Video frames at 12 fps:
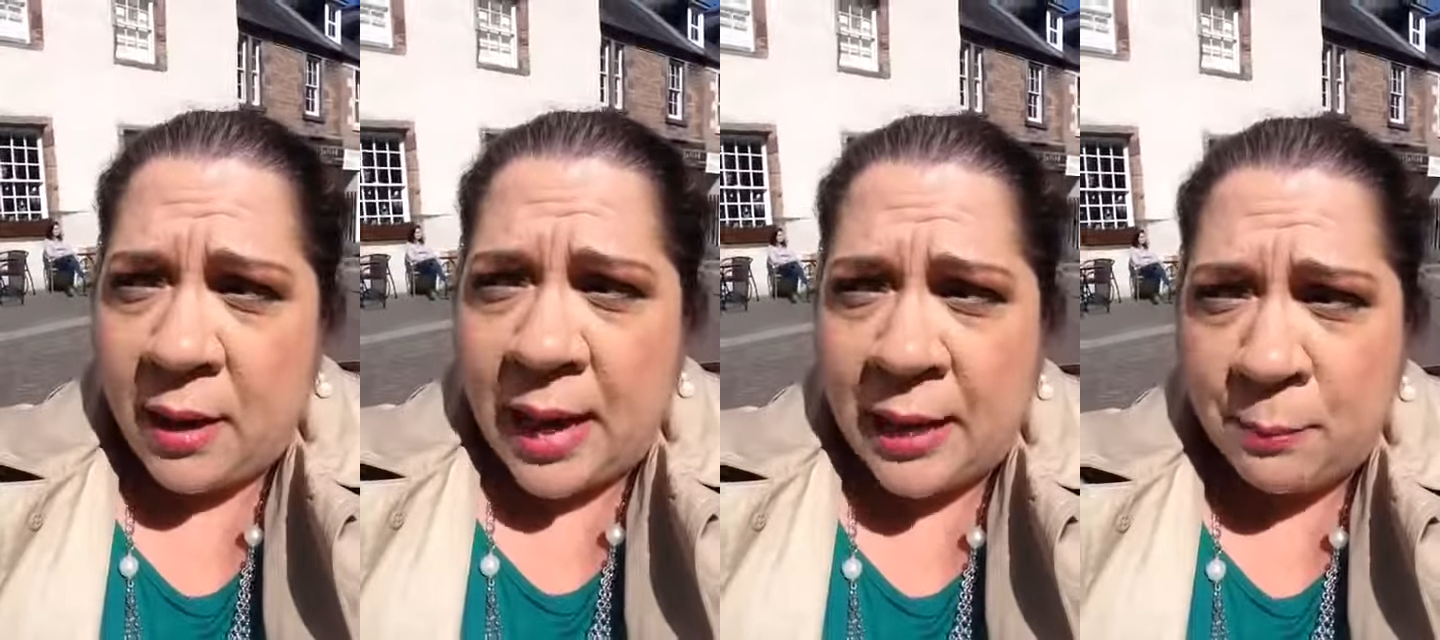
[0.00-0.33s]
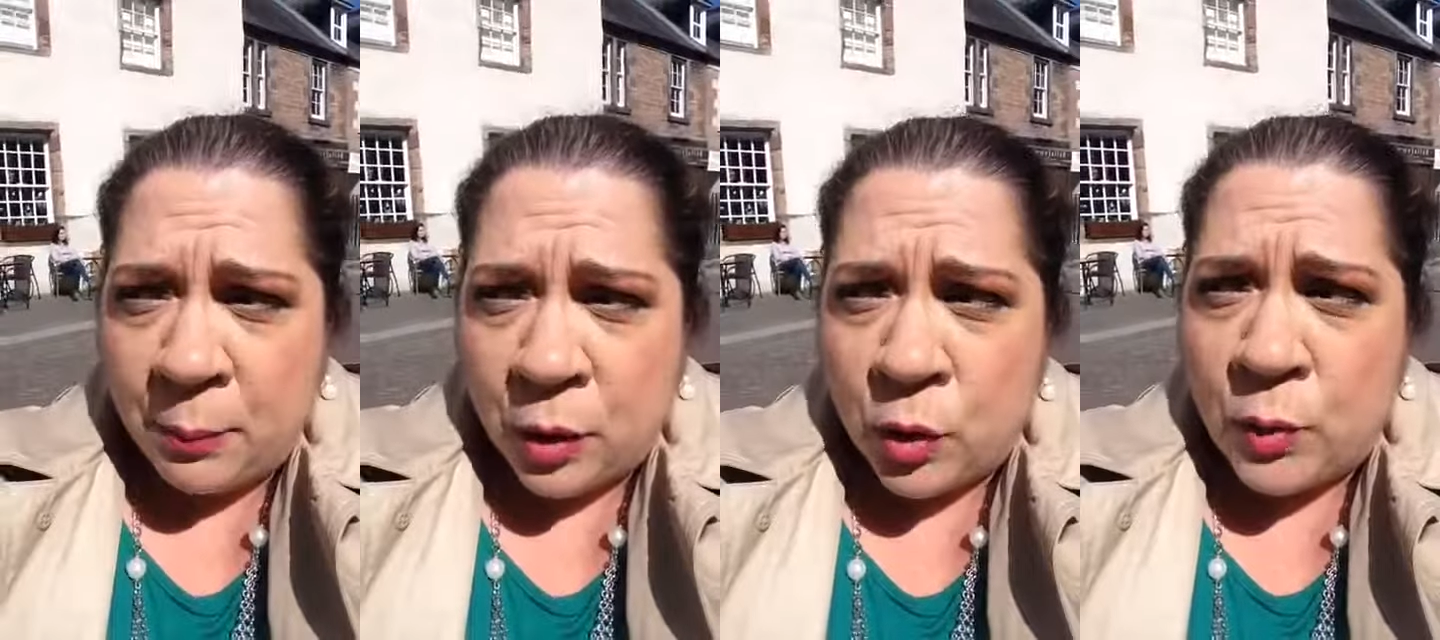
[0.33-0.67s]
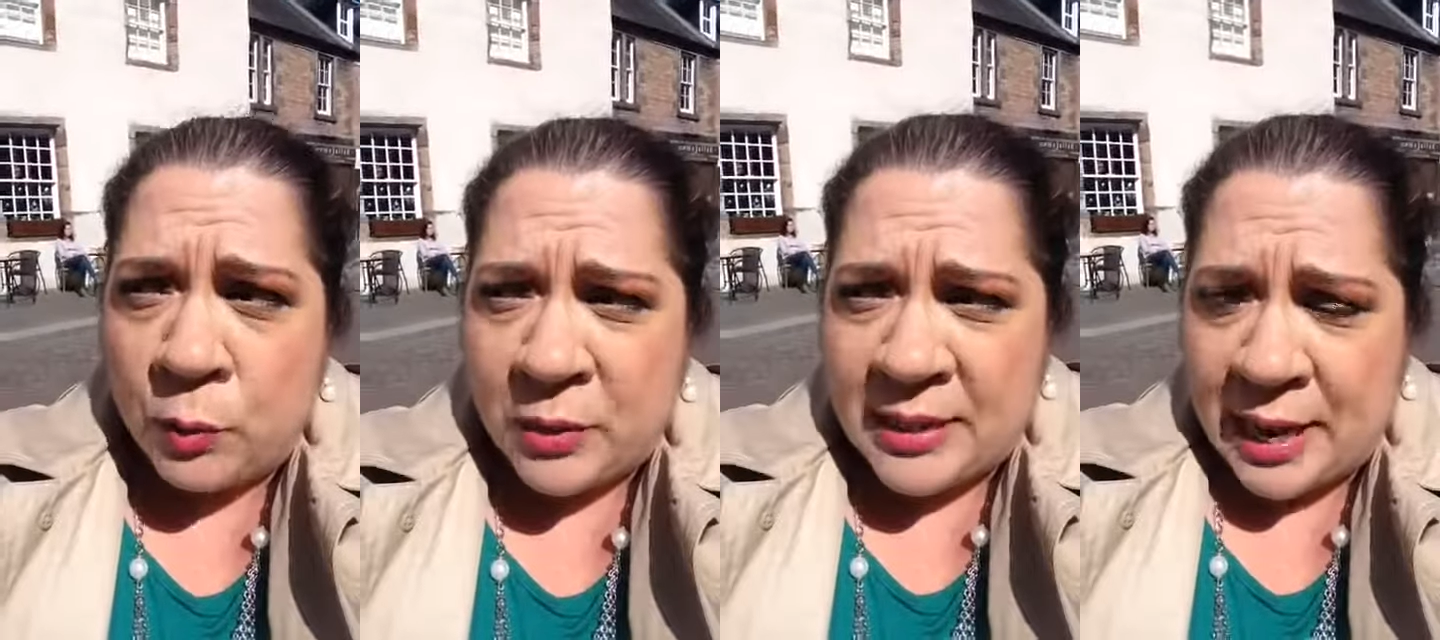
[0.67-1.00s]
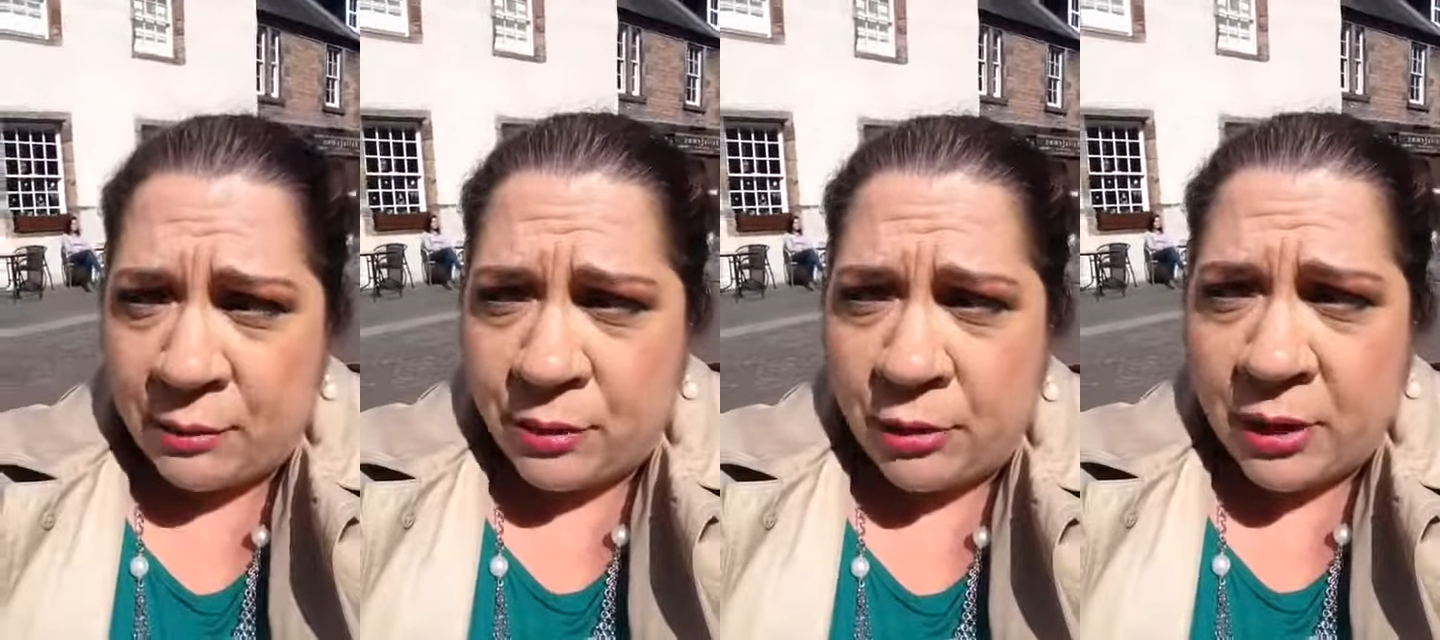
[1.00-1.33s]
Edinburgh when we're
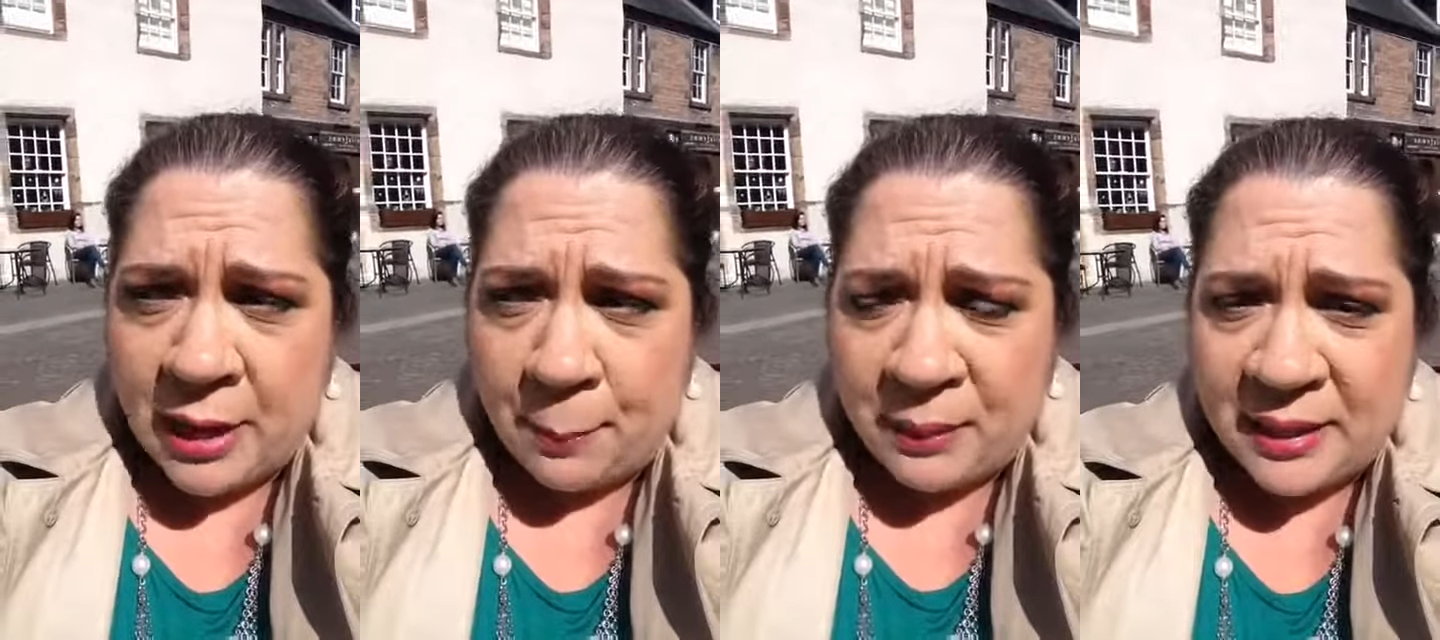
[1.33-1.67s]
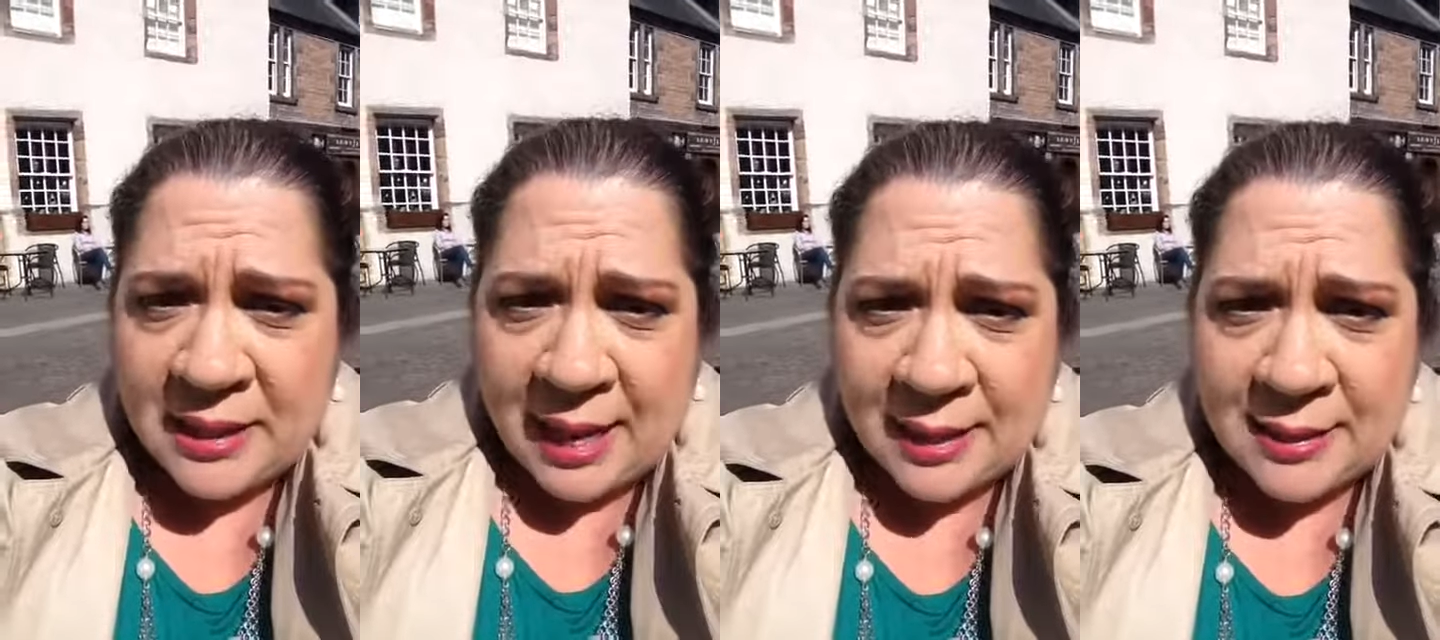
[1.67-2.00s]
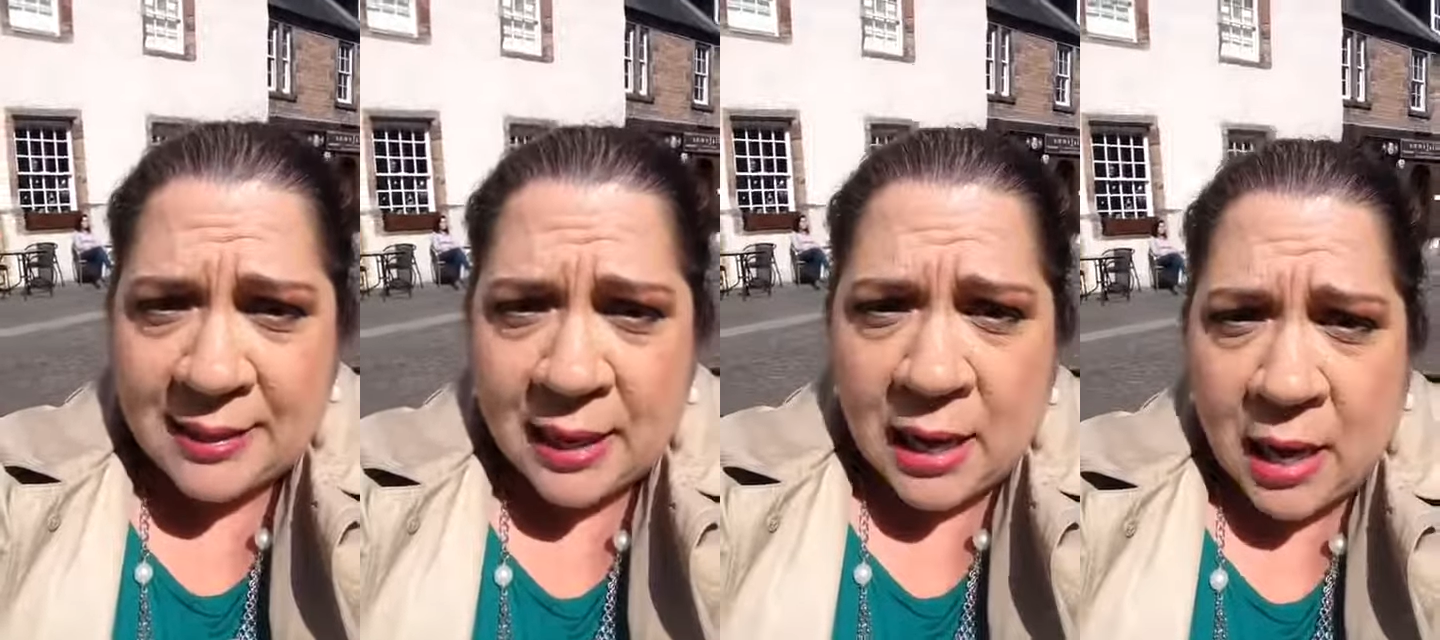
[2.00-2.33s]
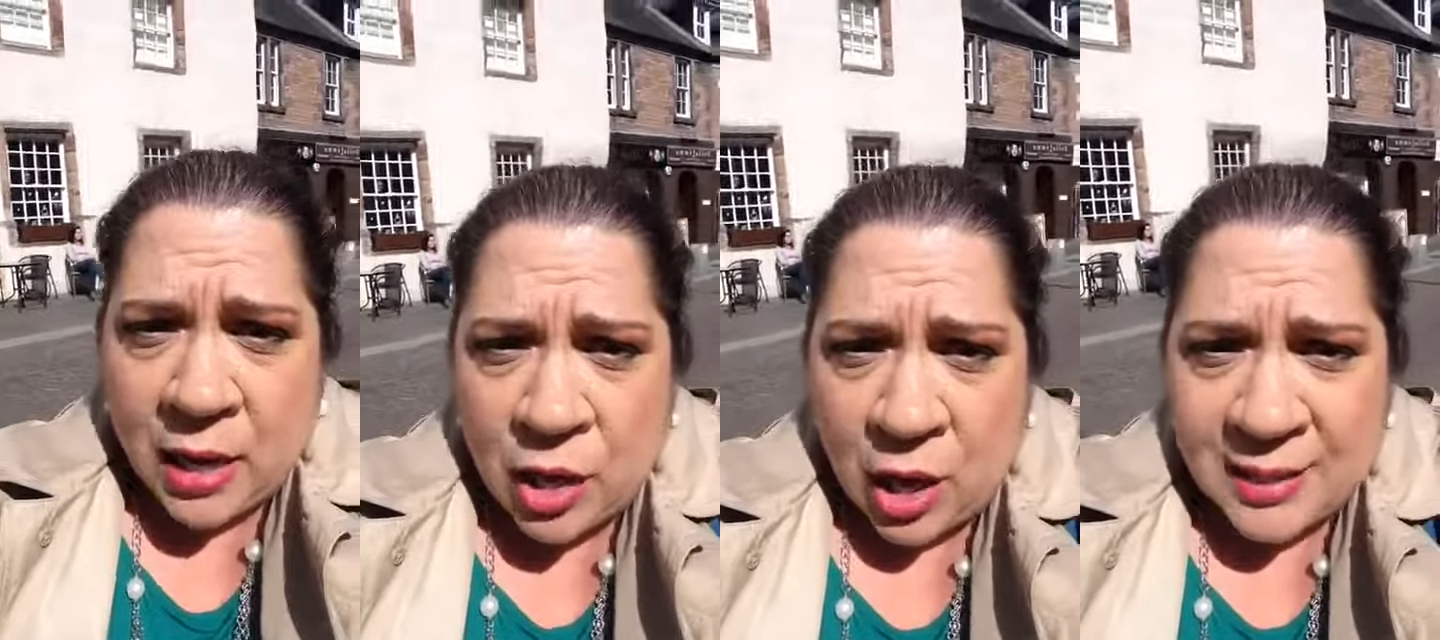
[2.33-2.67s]
down there in a couple of days.
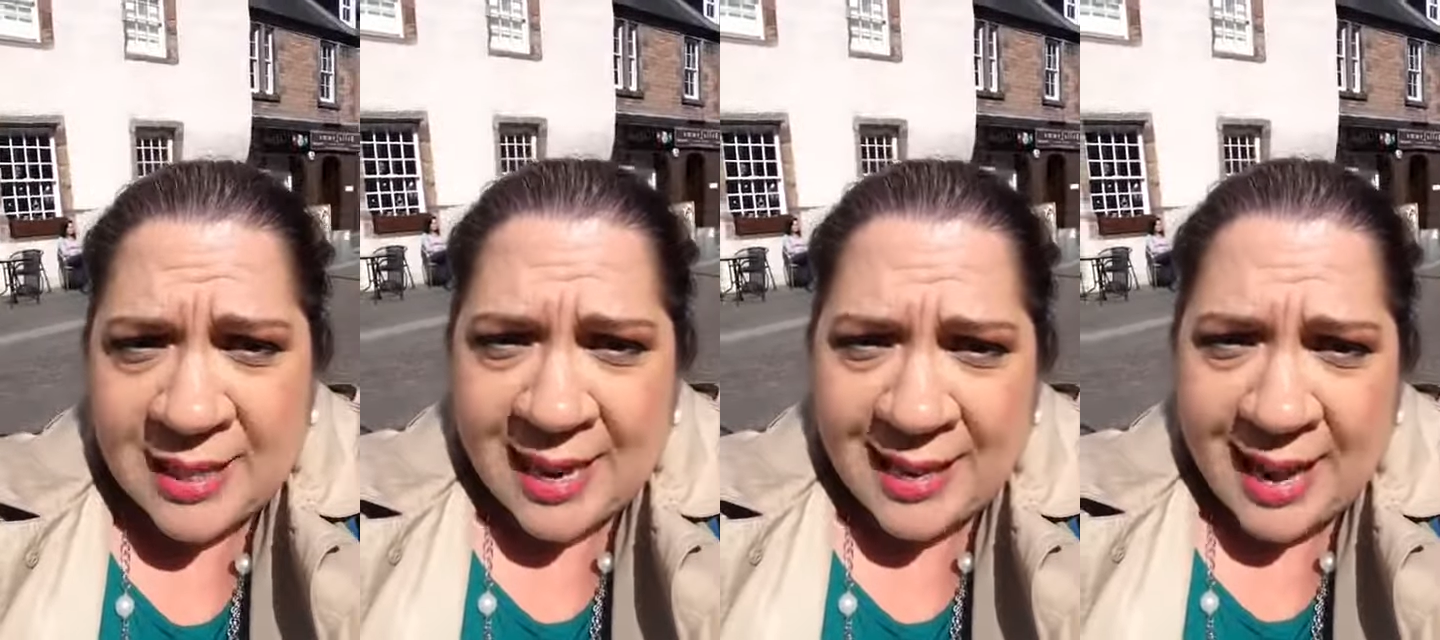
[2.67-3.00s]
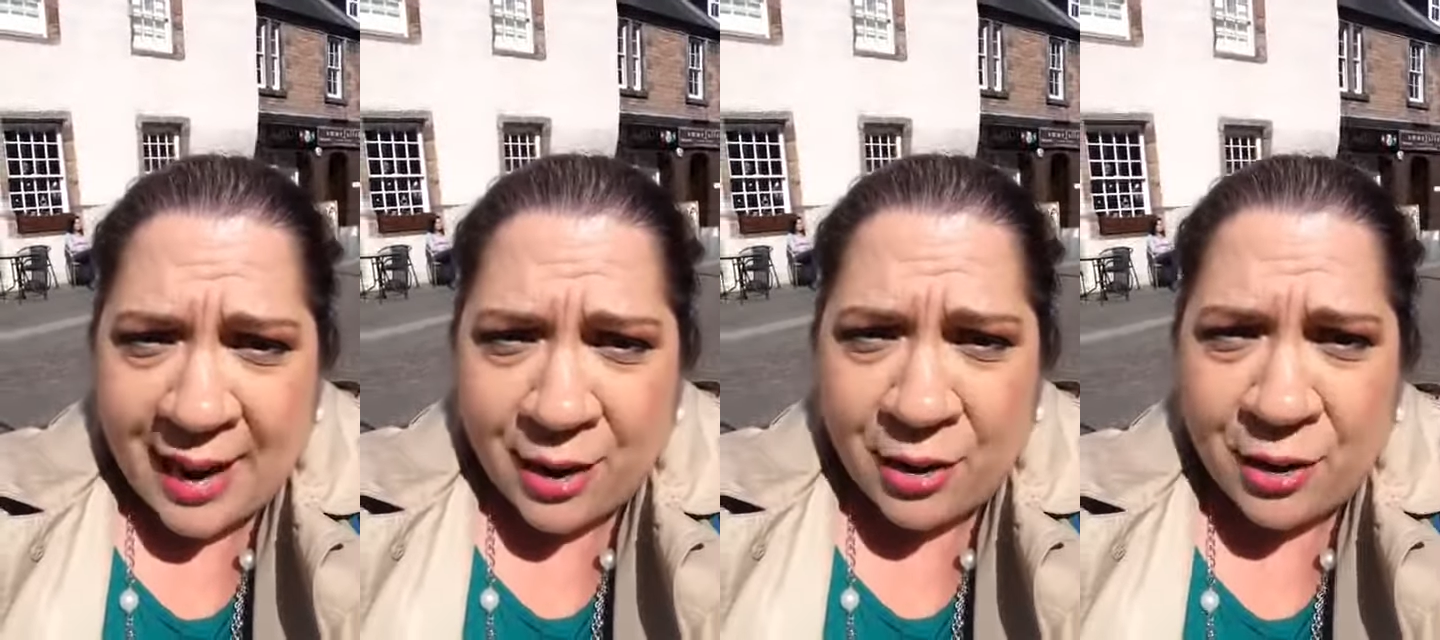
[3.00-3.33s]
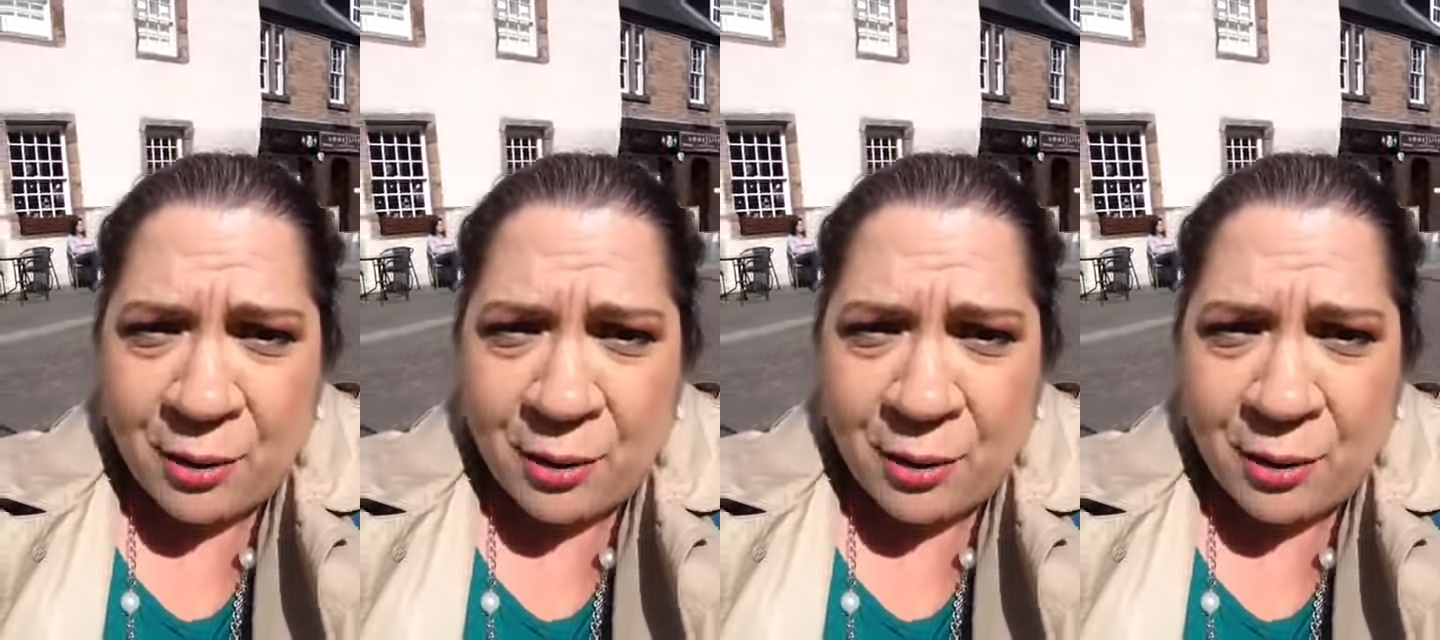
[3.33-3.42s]
Y'all take care.